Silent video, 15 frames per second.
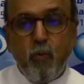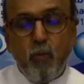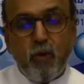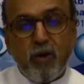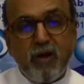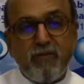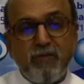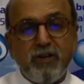
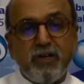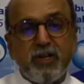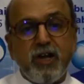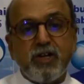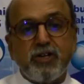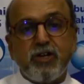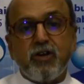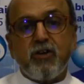one-off
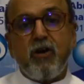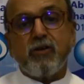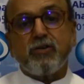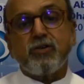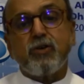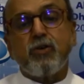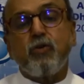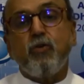integration
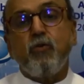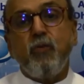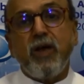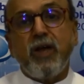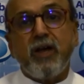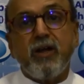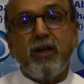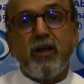costs could
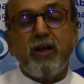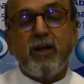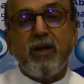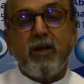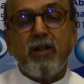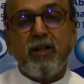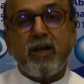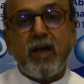weaken
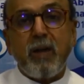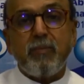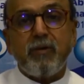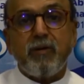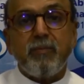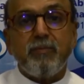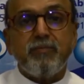the capital.